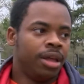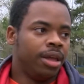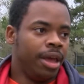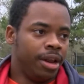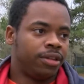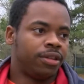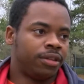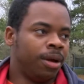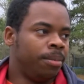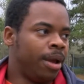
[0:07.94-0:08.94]
Yeah, this is
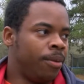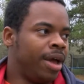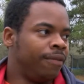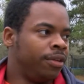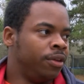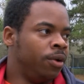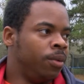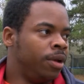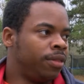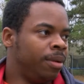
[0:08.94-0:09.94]
something that we have to deal
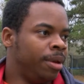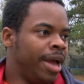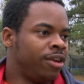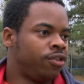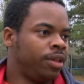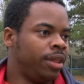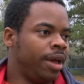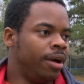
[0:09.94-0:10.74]
with. I mean, actually, they